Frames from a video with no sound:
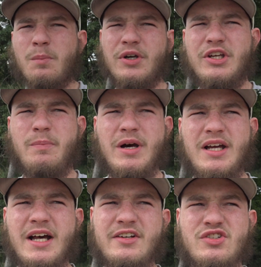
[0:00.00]
pretty good buck
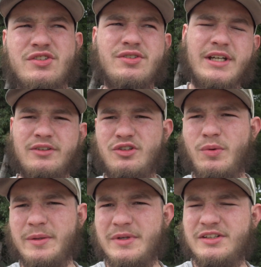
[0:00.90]
on it just like
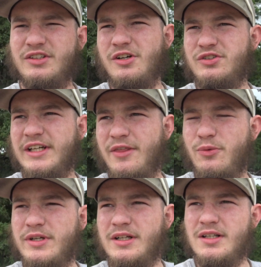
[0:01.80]
20 minutes ago. It's like
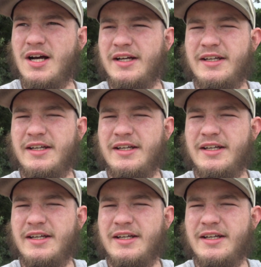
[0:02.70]
3 o'clock,